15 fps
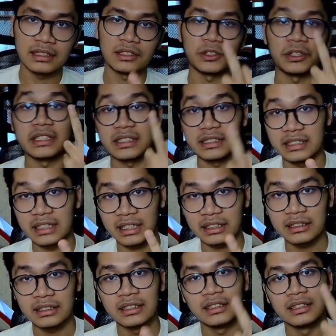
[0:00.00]
So it's dir,
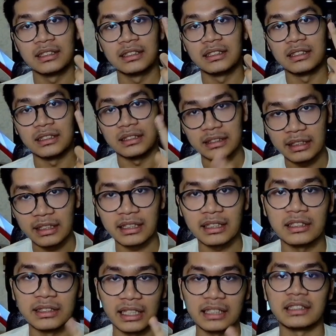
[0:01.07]

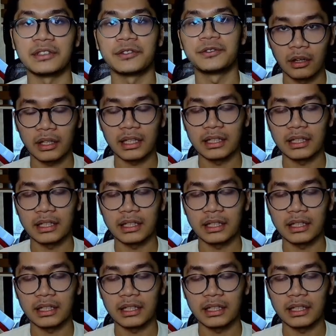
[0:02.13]
dative. Okay,